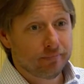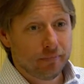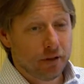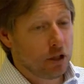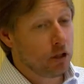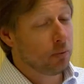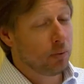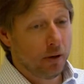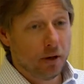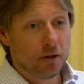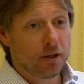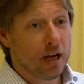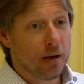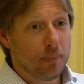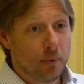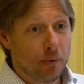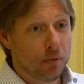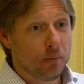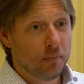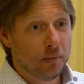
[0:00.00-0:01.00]
This is really
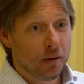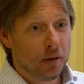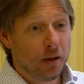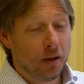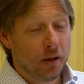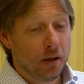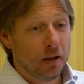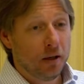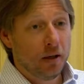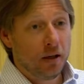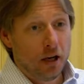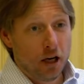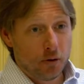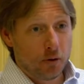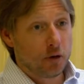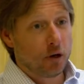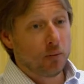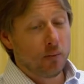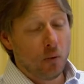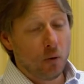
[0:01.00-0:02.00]
simple. Here's
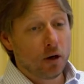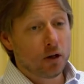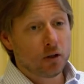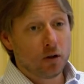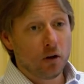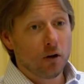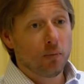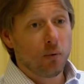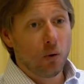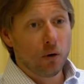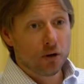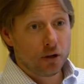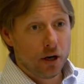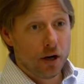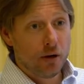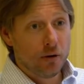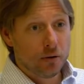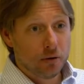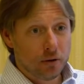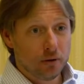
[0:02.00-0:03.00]
what your Morningstar report
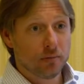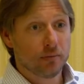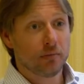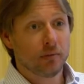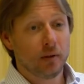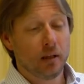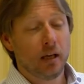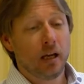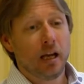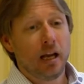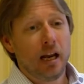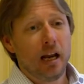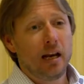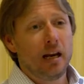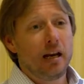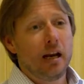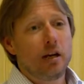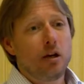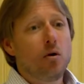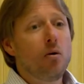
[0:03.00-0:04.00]
shows.
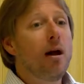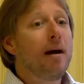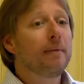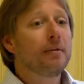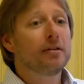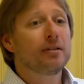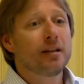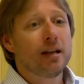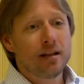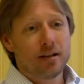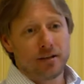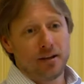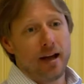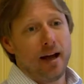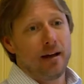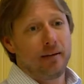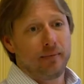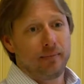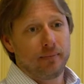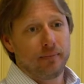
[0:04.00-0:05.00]
And you have to sense
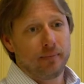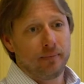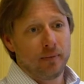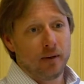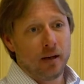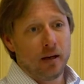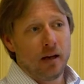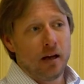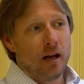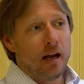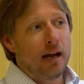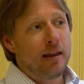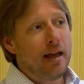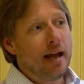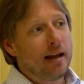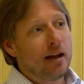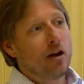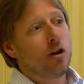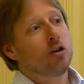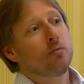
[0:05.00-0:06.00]
that. And
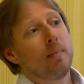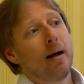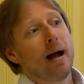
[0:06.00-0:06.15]
that goes